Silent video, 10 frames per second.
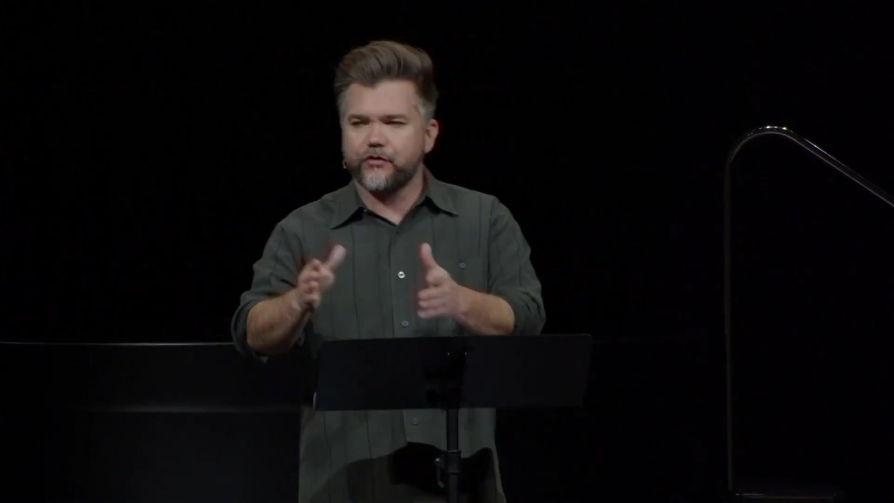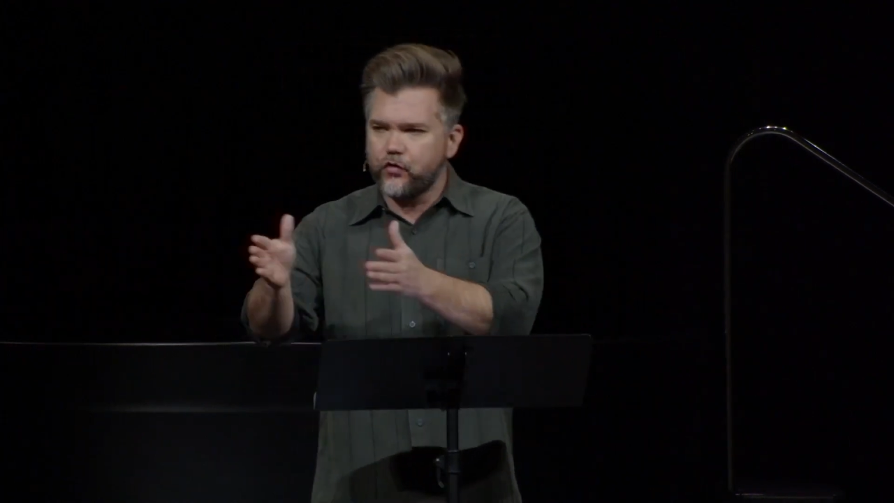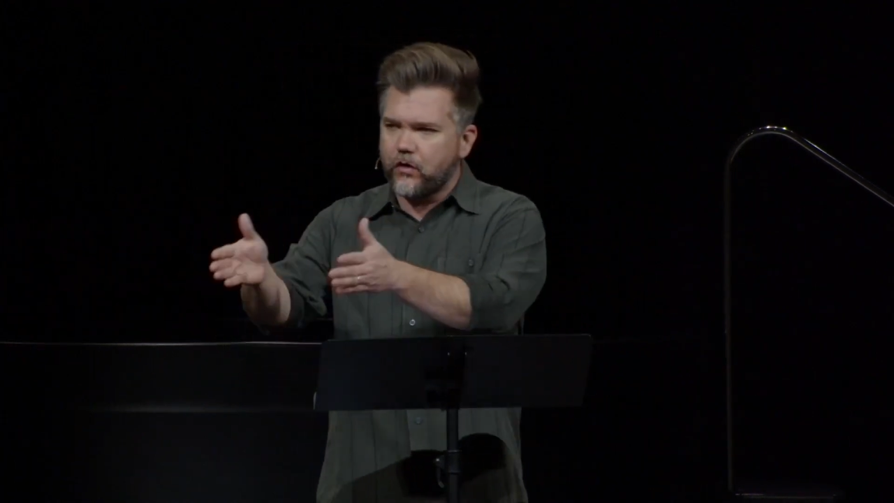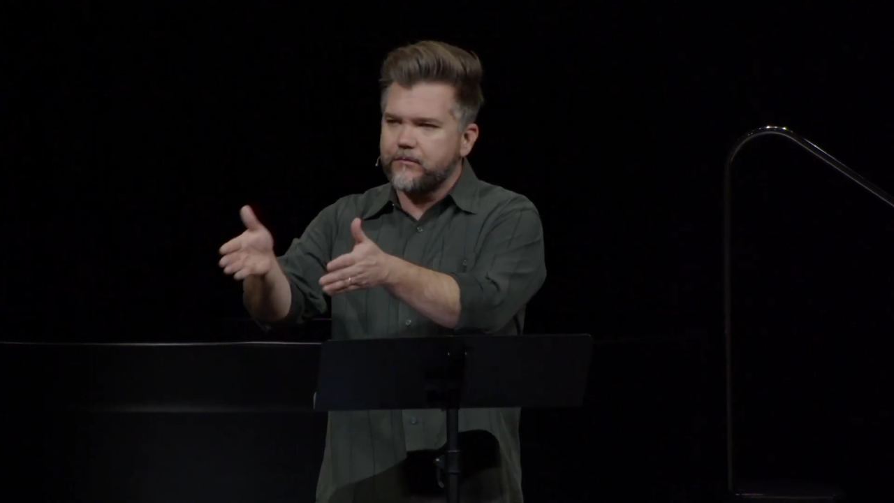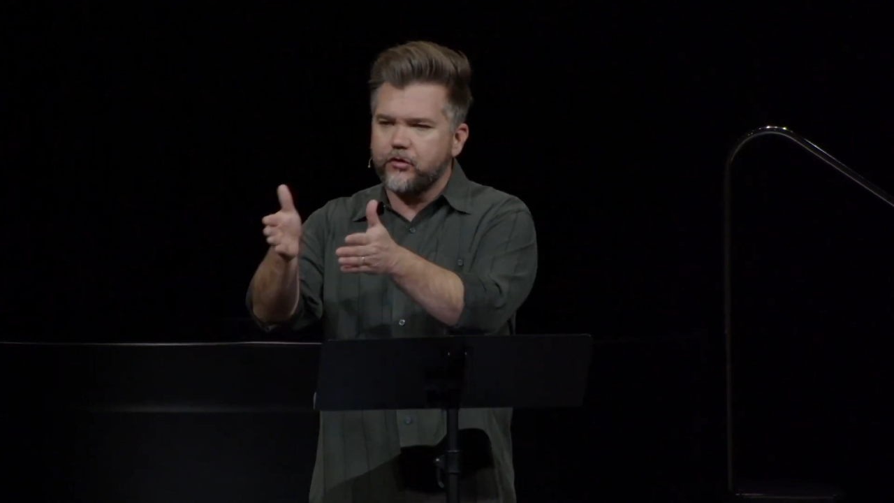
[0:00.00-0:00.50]
the
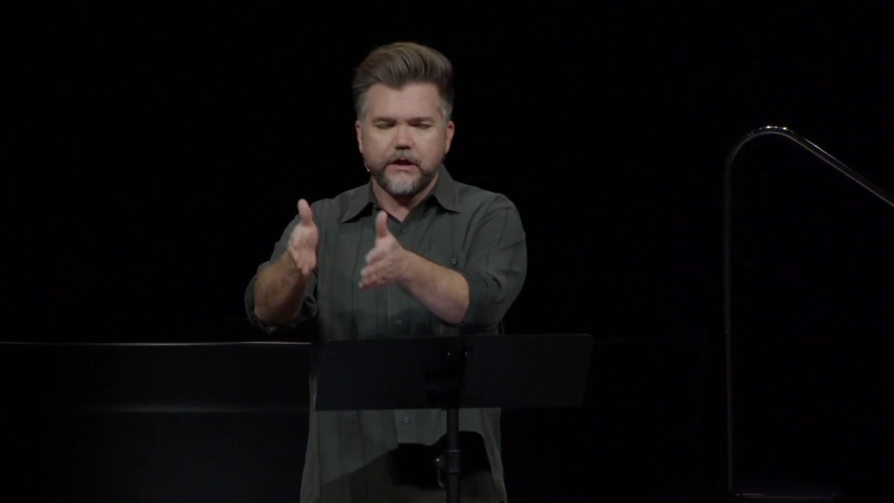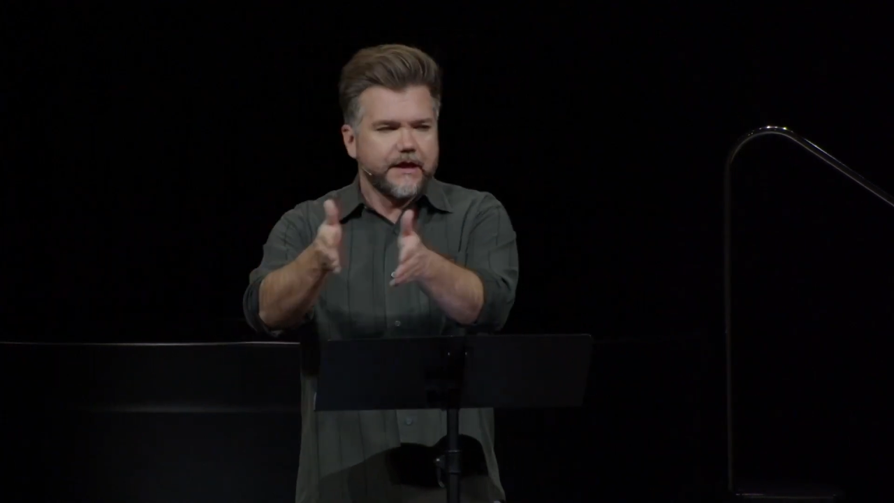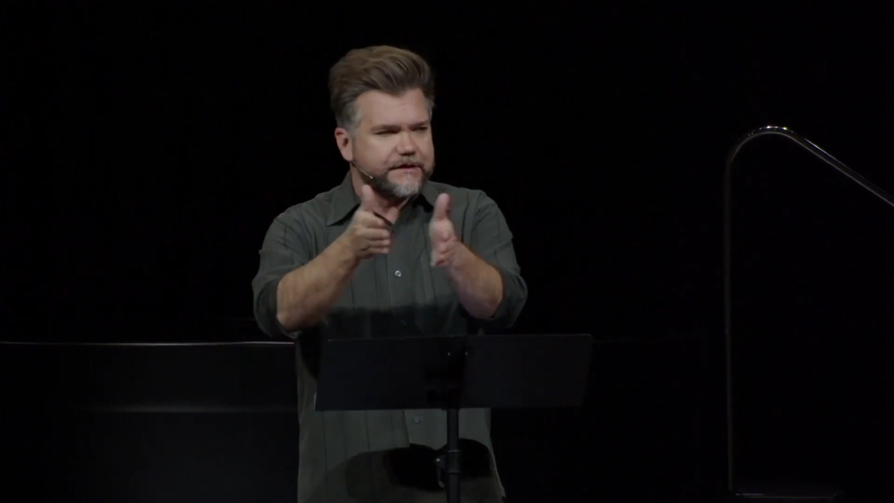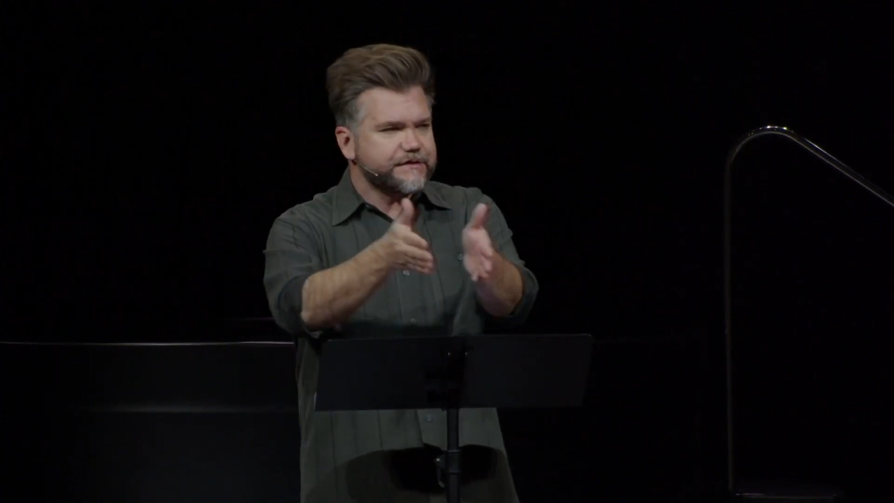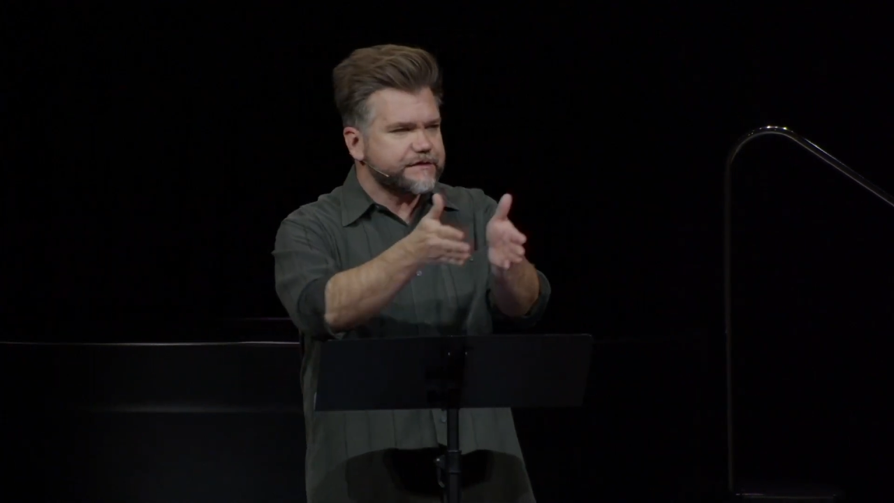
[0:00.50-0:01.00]
normal
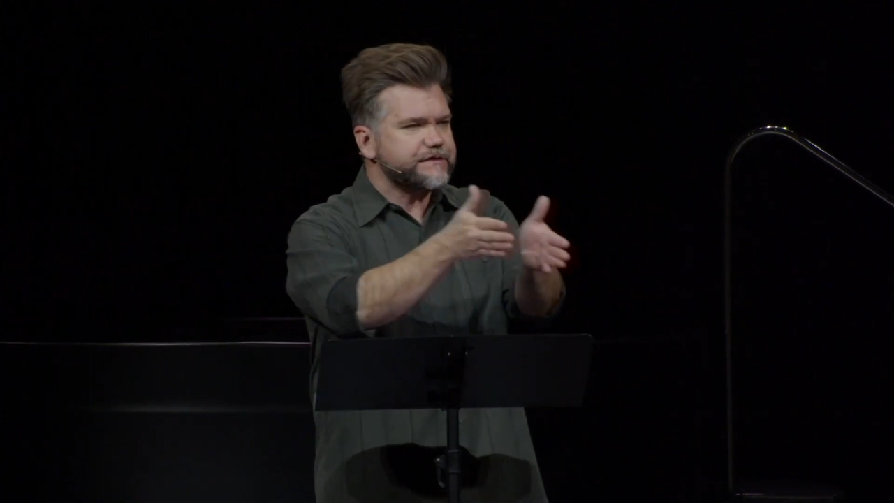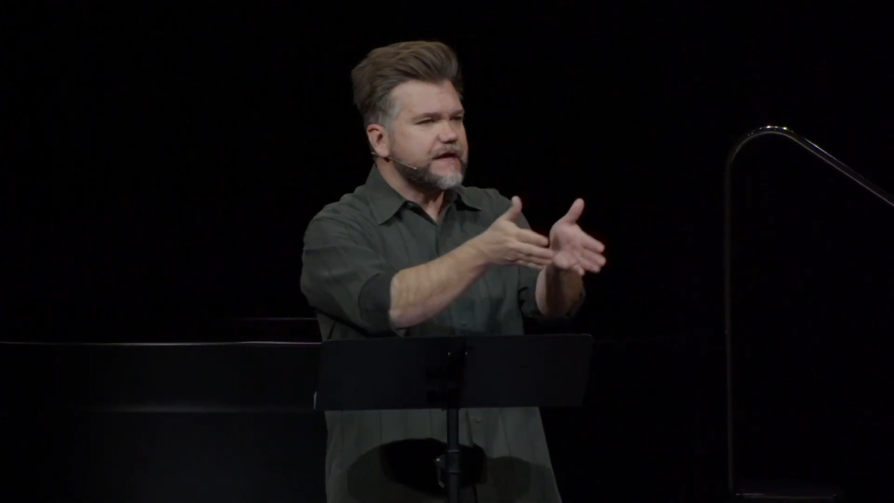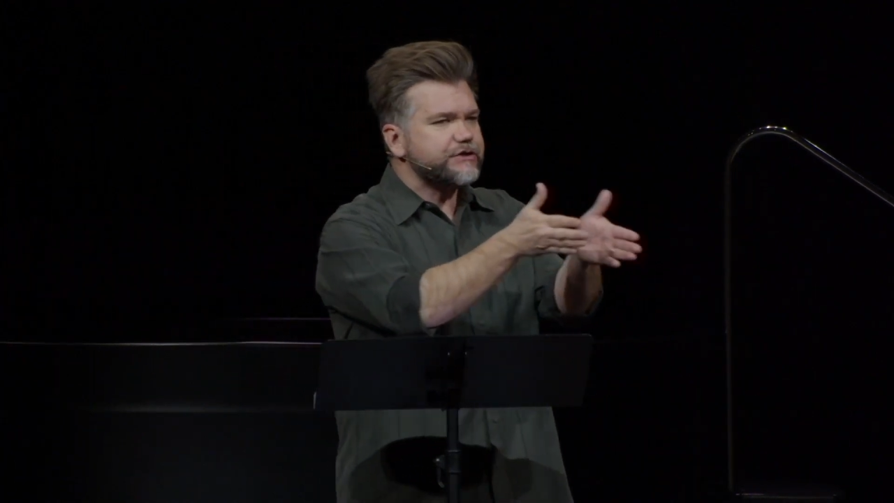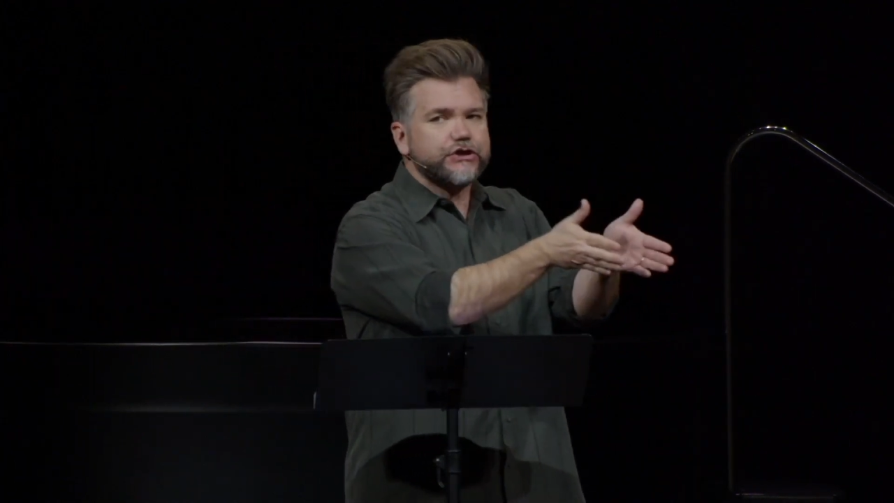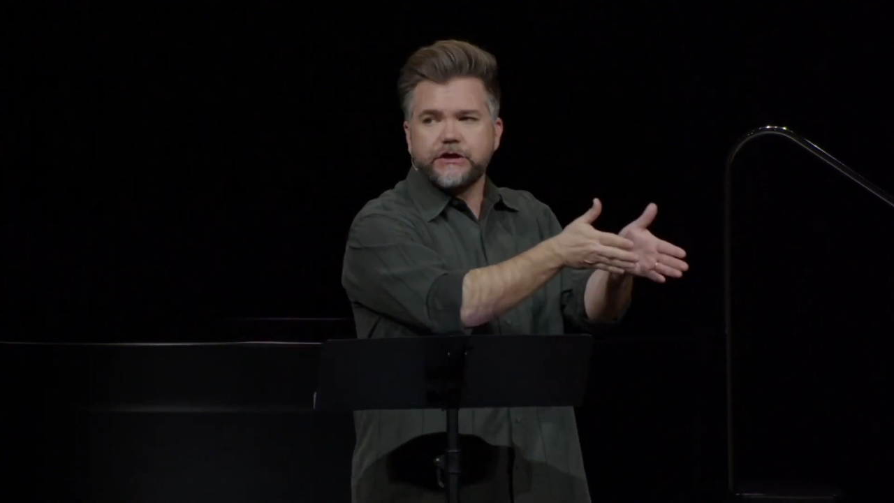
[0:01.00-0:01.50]

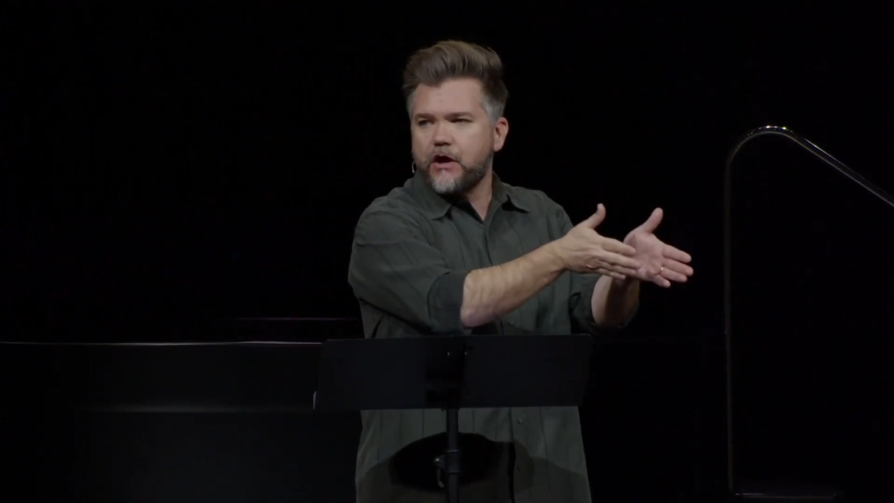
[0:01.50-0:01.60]
succession